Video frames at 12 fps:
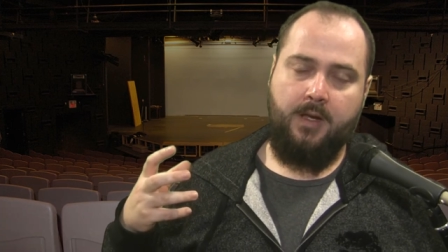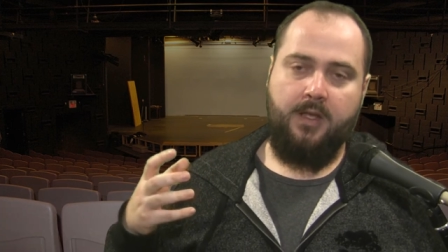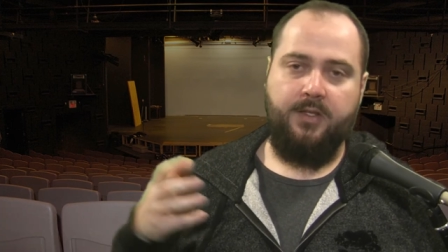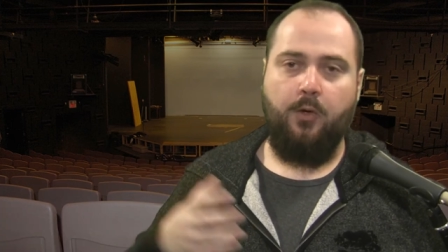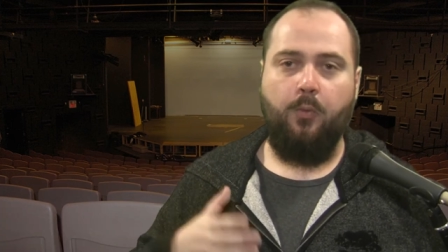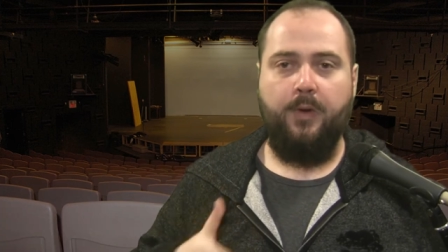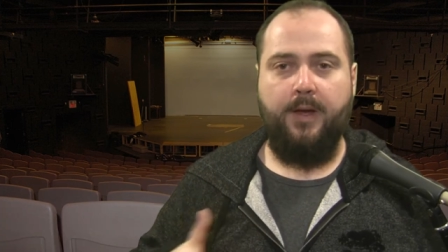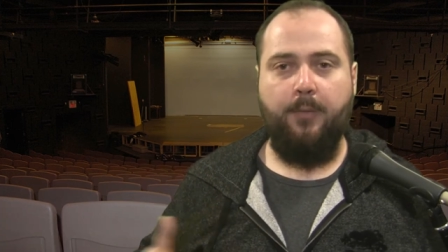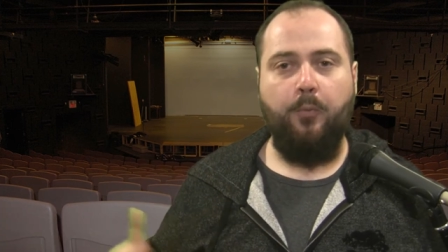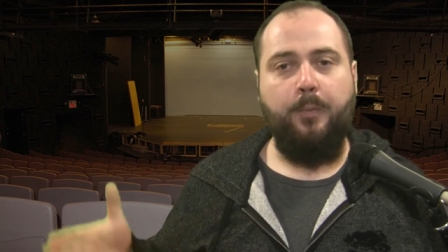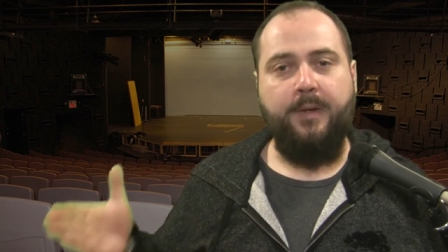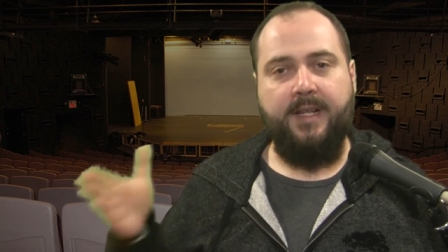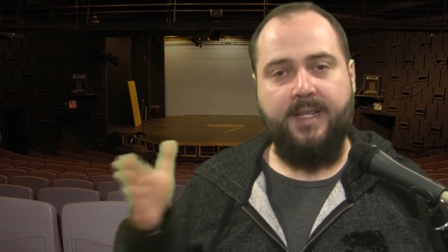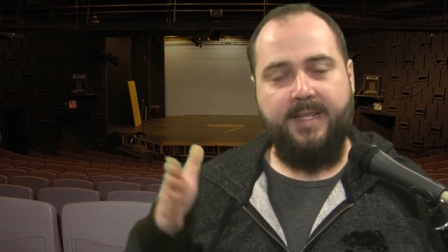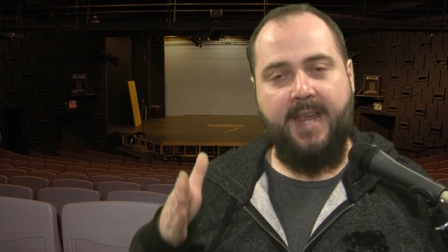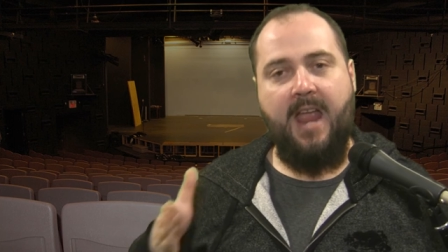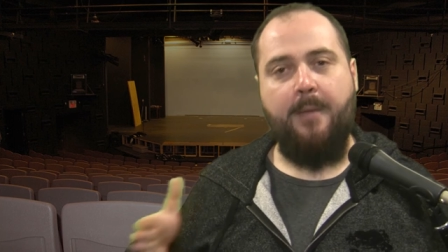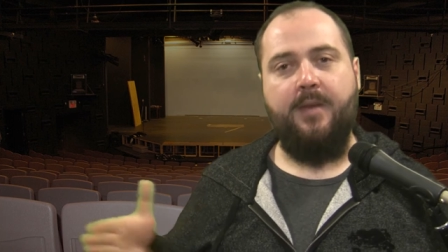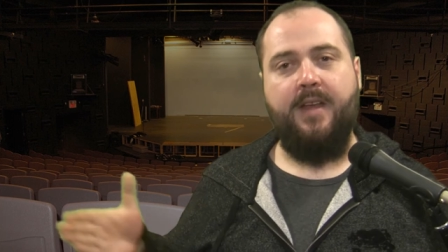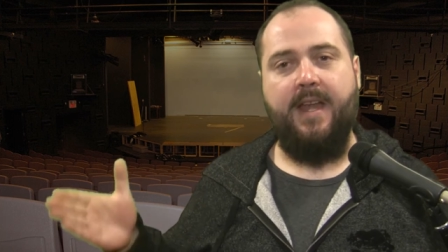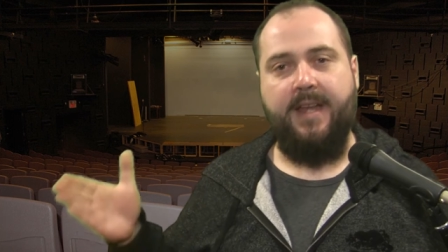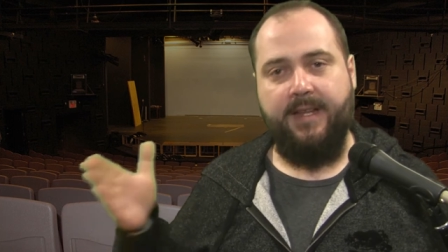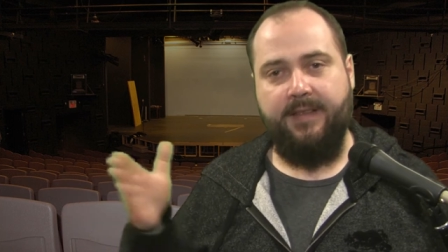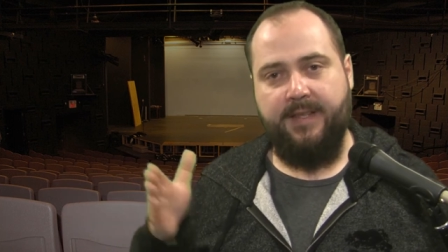So
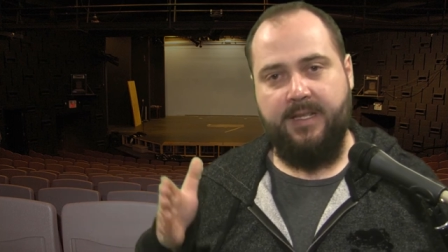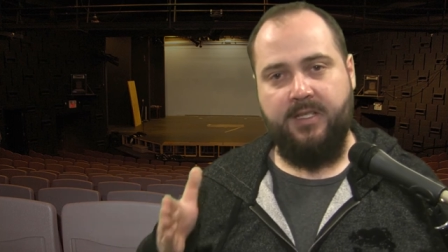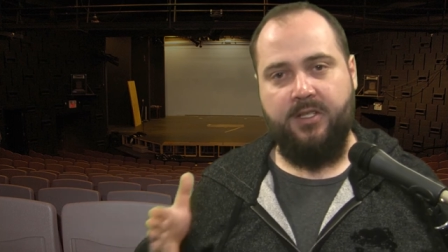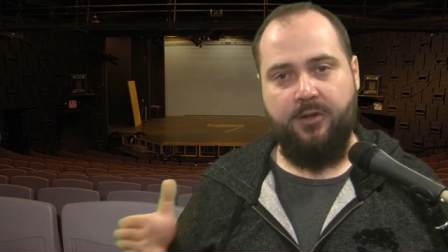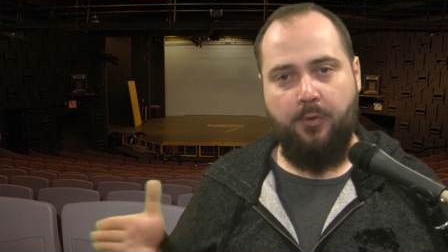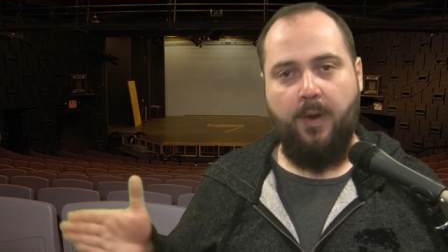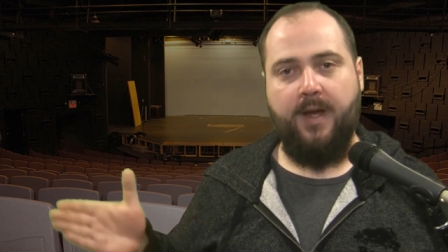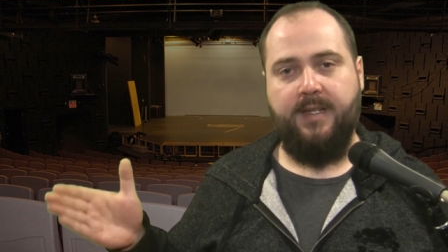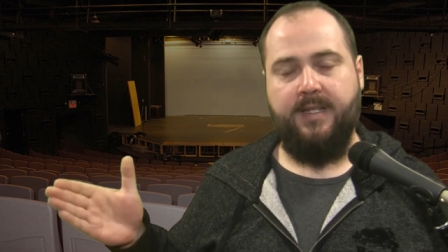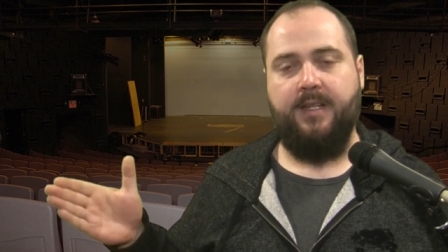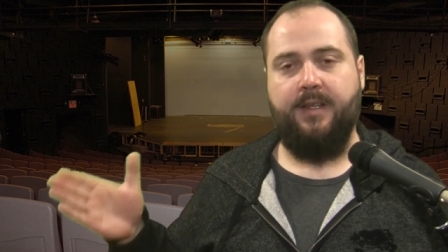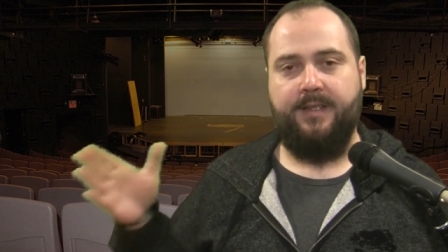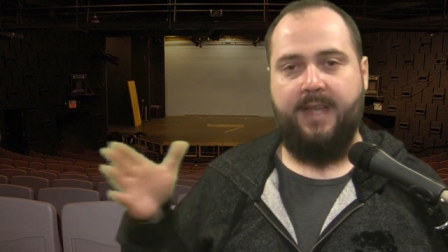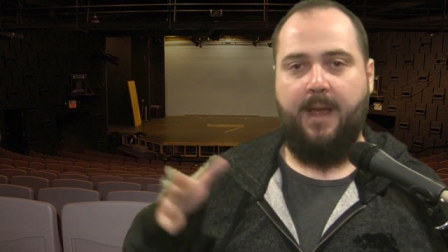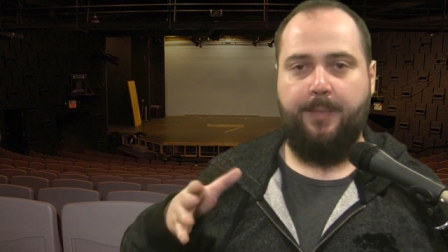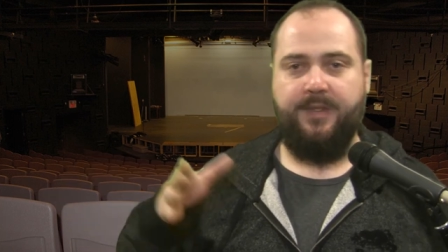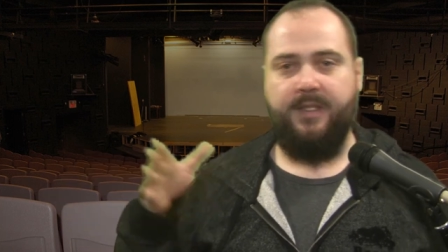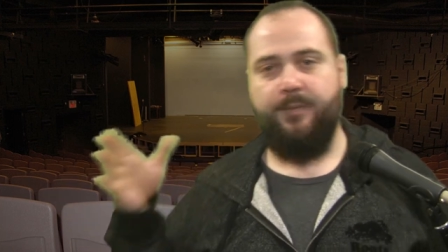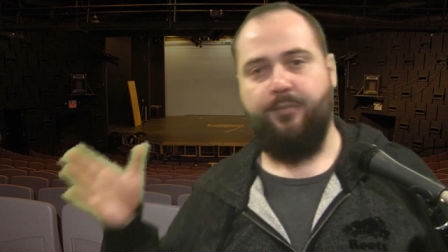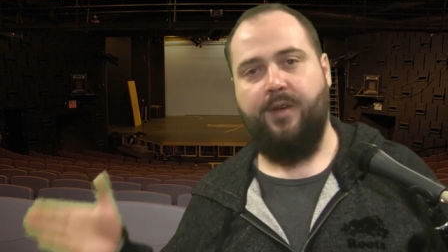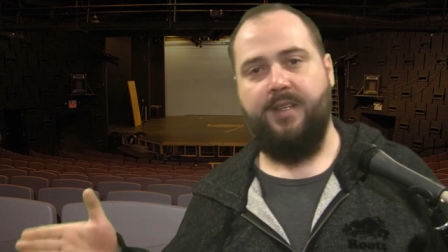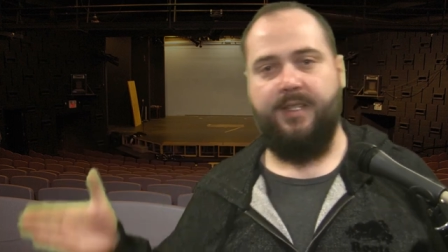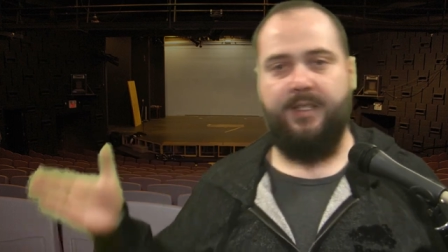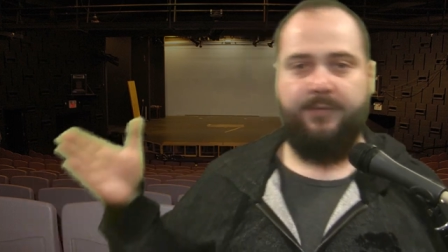contaminating these two ideas, absence,
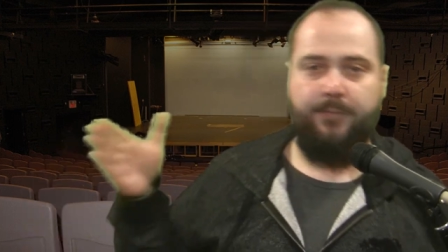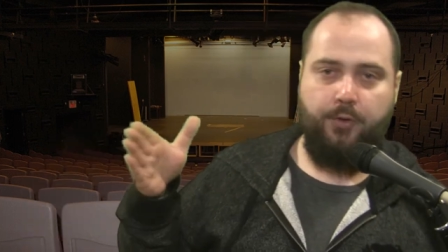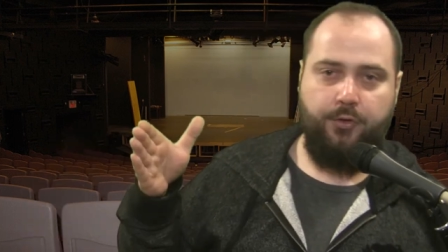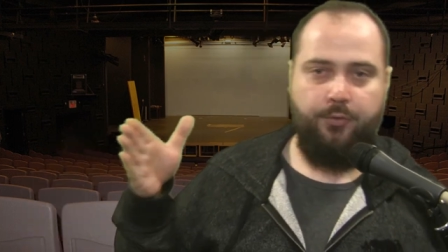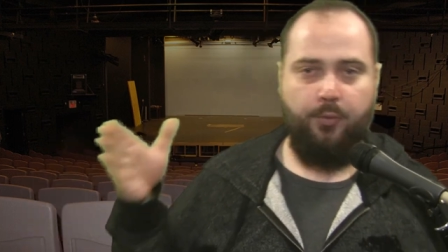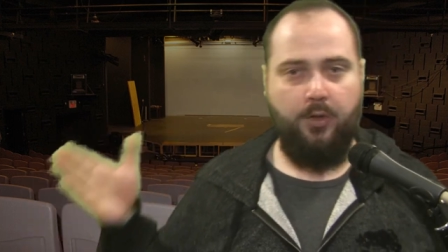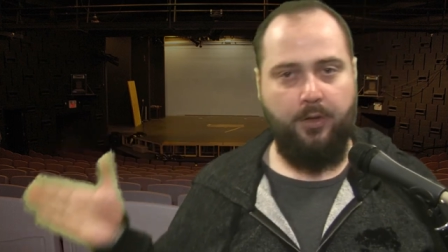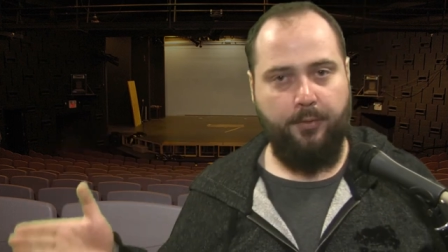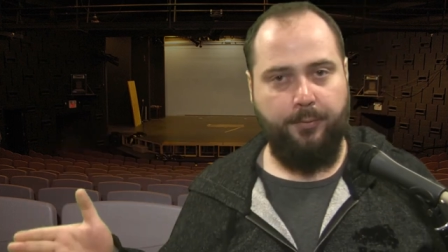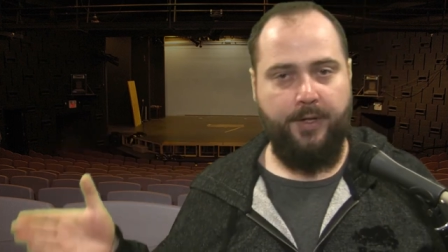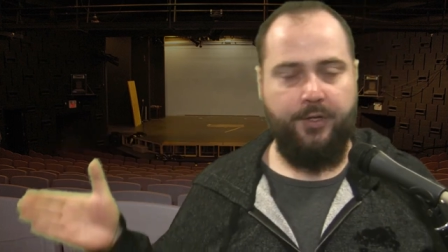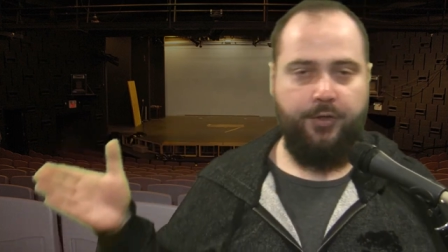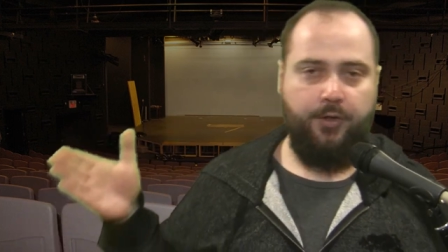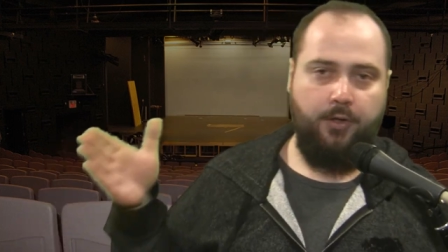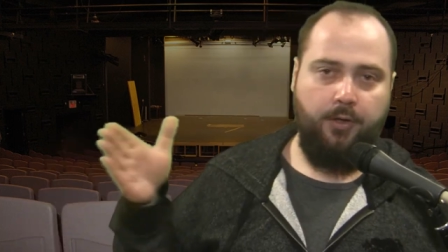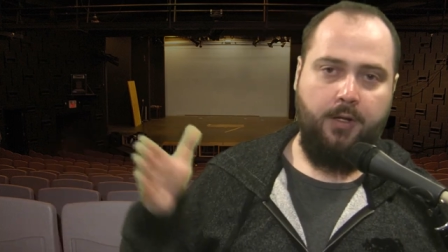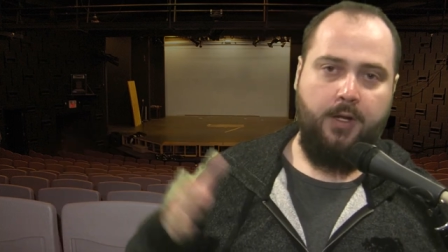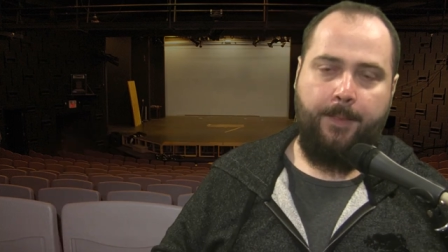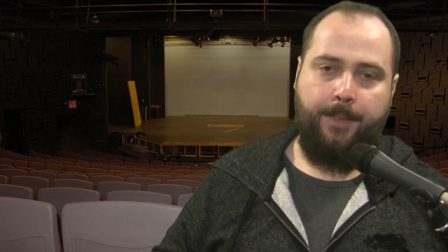presence, virtual, original,